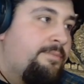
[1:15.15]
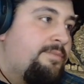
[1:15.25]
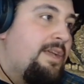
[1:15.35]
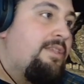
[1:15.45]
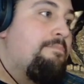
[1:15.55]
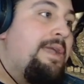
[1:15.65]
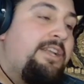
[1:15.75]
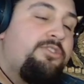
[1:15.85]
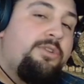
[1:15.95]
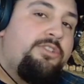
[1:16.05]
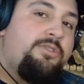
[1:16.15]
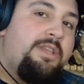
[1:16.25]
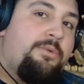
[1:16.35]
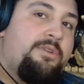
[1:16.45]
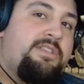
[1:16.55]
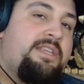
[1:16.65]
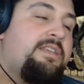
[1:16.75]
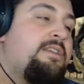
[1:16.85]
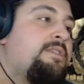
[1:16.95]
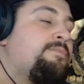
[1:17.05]
Now, the major issue that we're
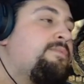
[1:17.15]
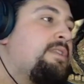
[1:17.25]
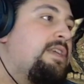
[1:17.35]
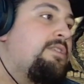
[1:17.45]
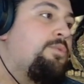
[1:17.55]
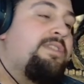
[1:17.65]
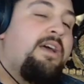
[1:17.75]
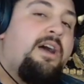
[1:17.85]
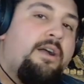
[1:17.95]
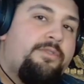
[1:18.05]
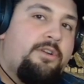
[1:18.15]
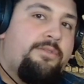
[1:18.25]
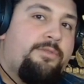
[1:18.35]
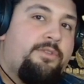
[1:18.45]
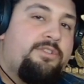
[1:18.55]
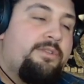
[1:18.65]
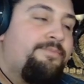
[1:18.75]
seeing is with the hover conversion.